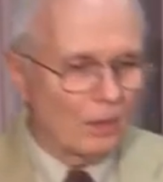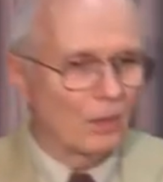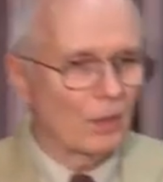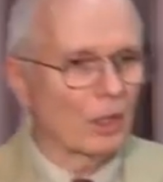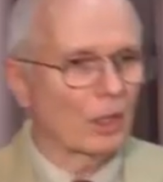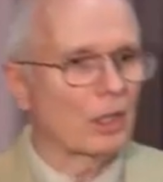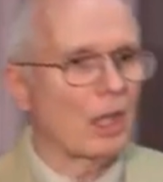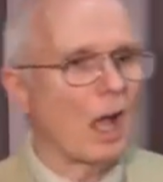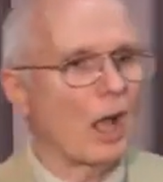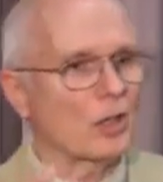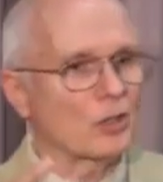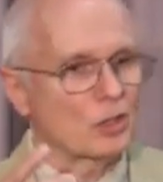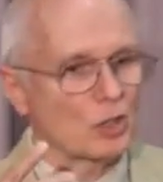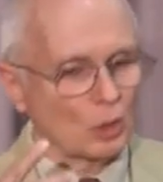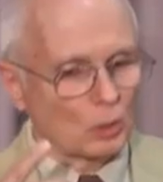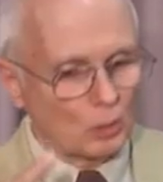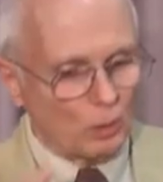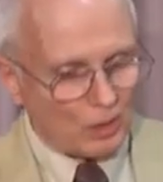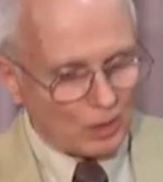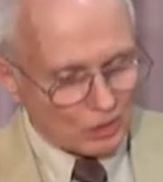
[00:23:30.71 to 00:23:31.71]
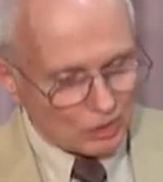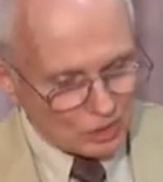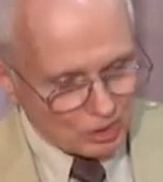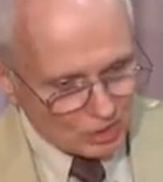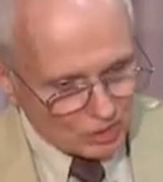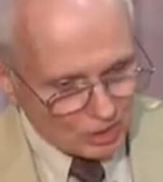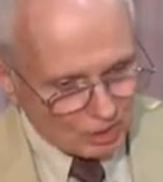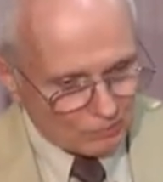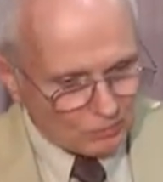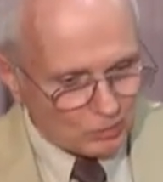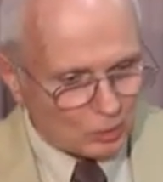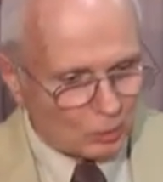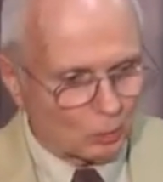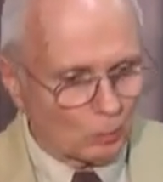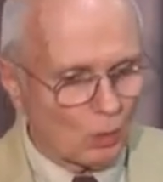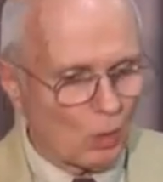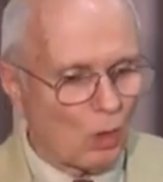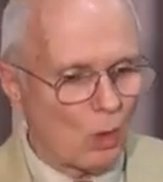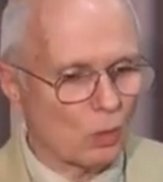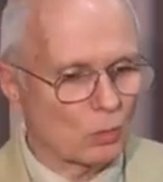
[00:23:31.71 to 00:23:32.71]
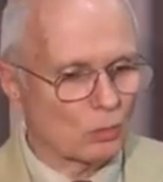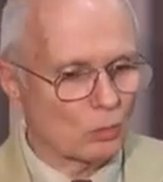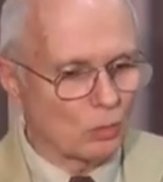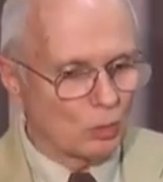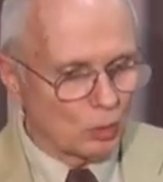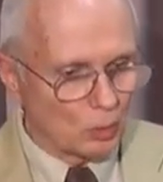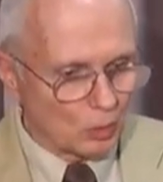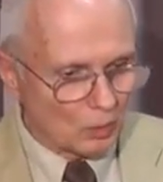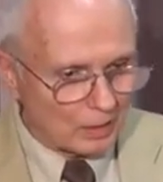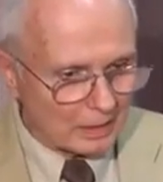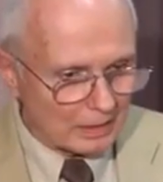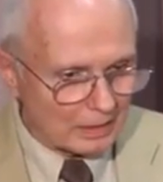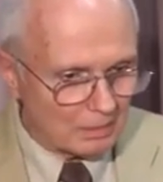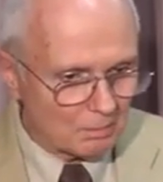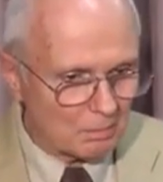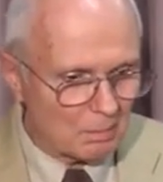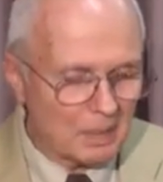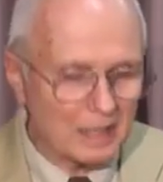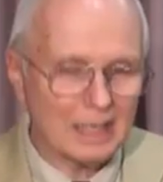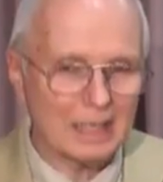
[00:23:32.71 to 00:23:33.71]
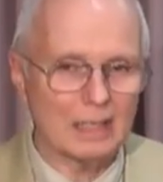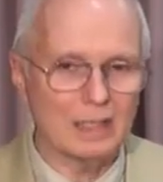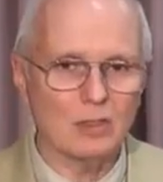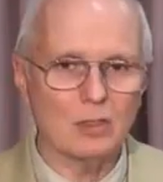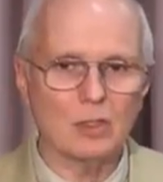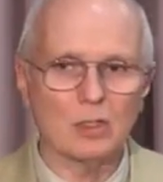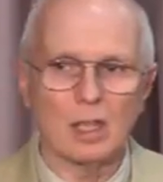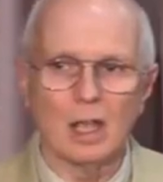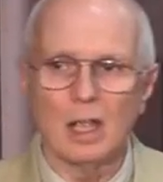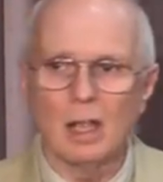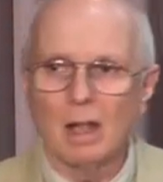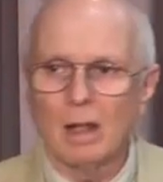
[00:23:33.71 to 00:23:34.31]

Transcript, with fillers: the consequences of your wrongdoing means